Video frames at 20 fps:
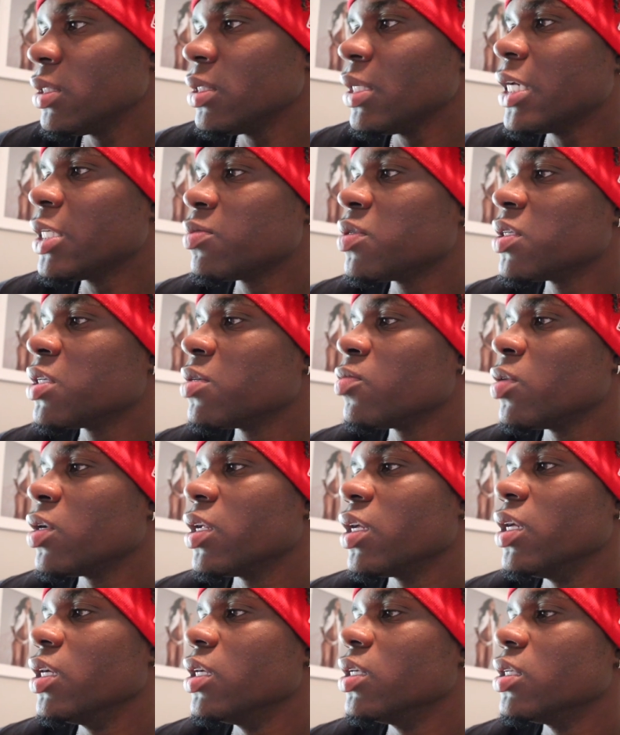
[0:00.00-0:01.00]
that's what it
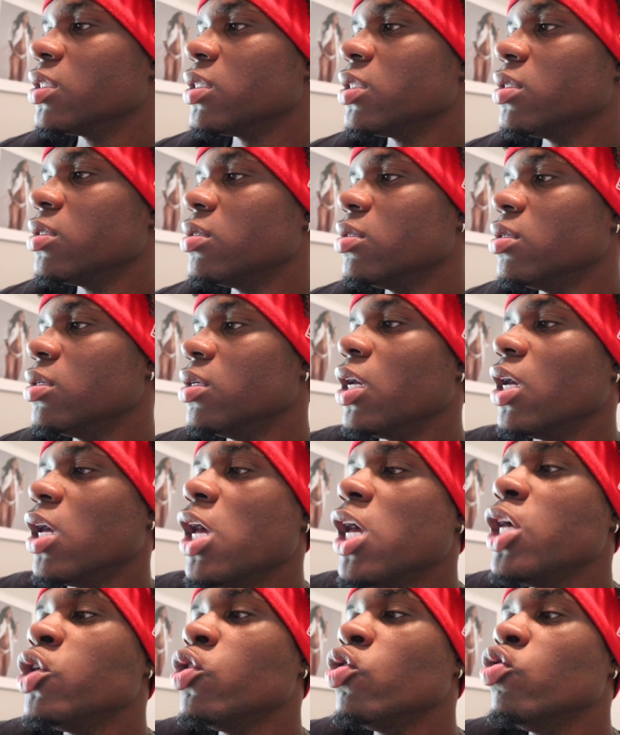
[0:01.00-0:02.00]
really is.
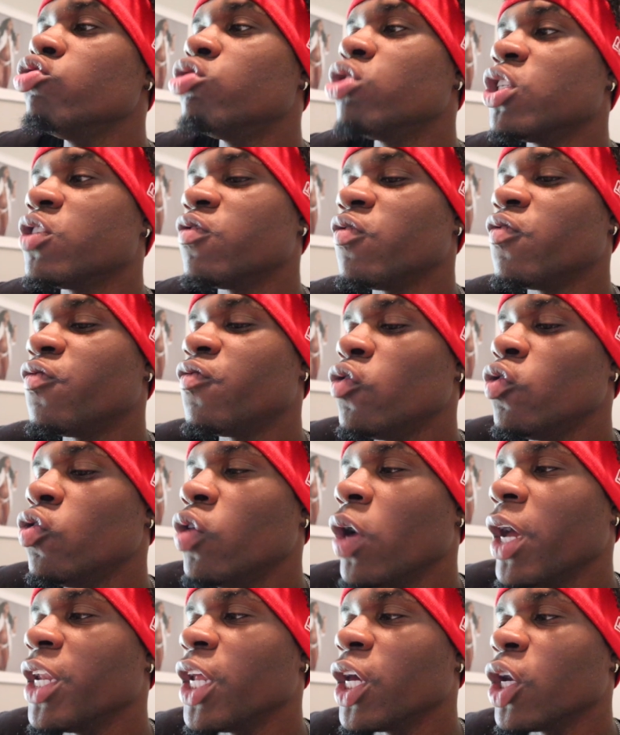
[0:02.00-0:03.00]
He used us for
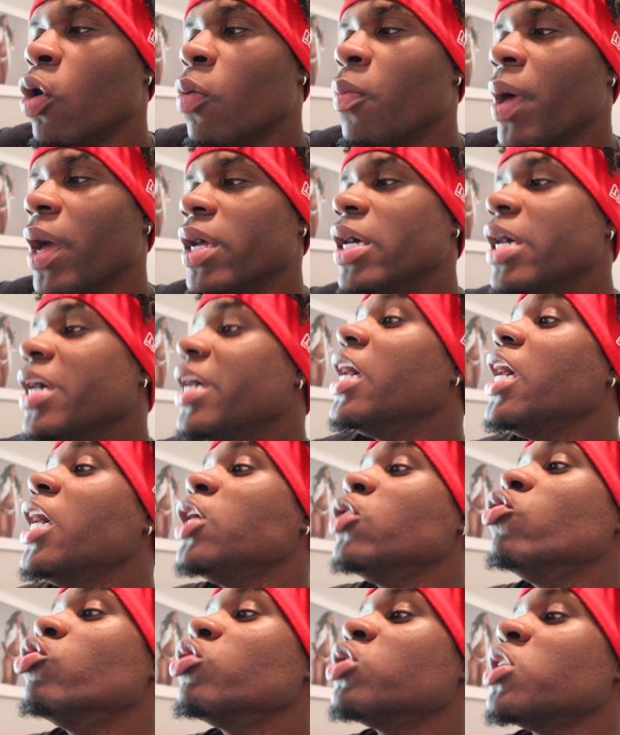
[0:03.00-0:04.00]
food and then go back. He
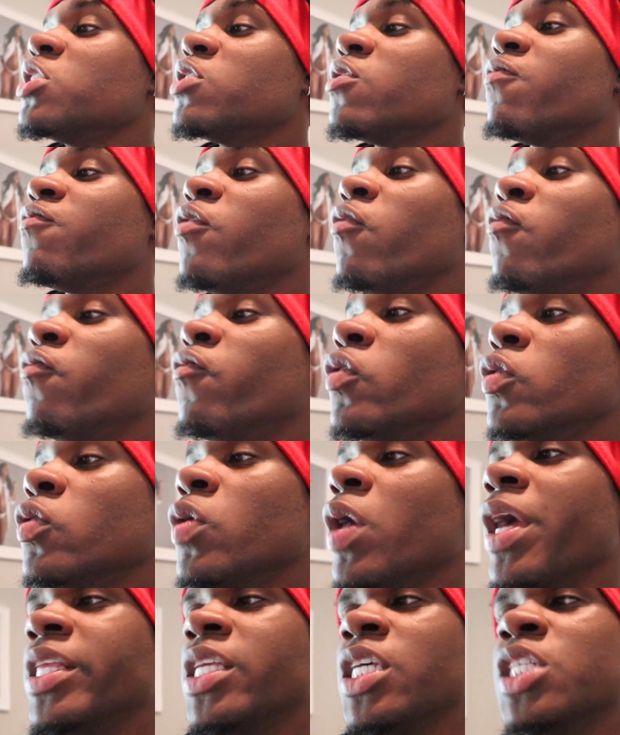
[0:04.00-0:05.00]
used us for
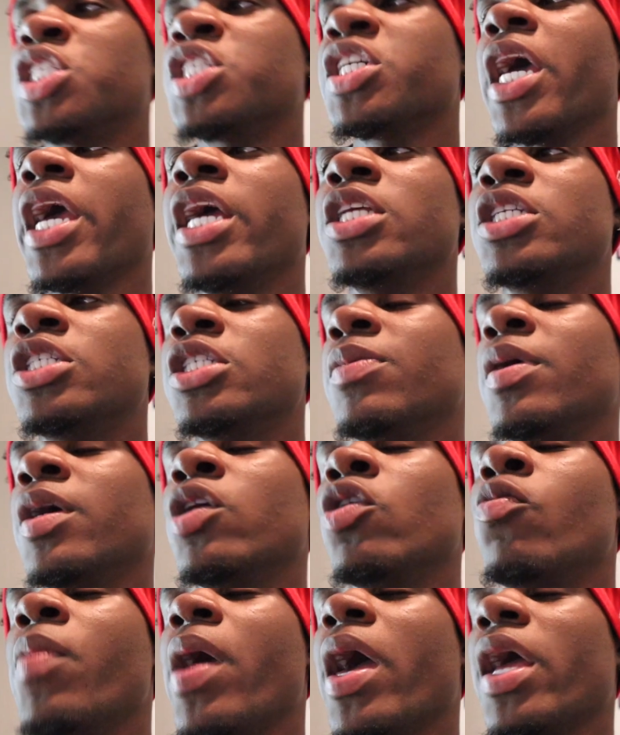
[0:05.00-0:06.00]
food and to change him
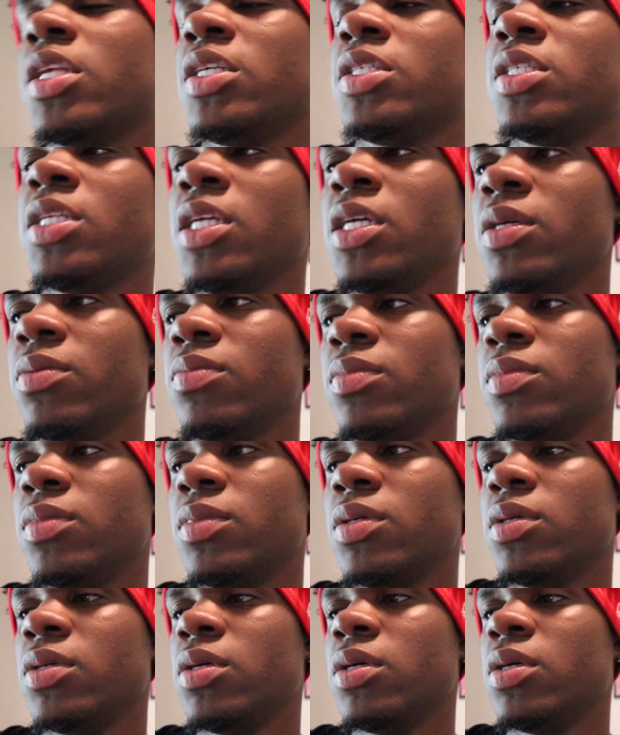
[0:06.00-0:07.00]
and go back to sleep.
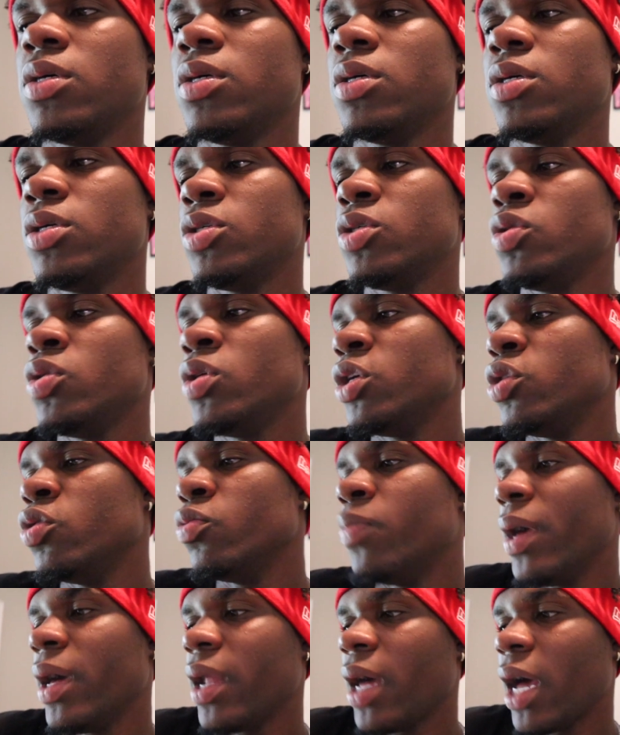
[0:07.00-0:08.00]
You you
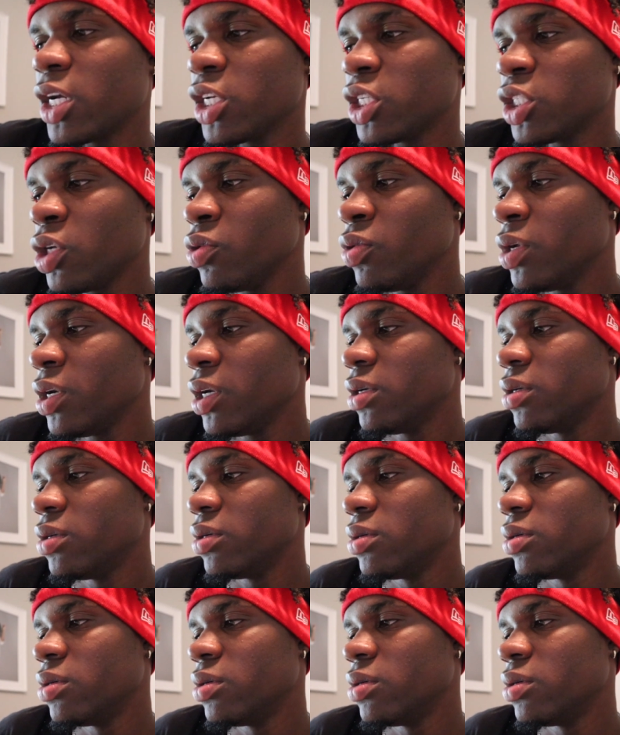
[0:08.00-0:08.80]
better. I can show you now.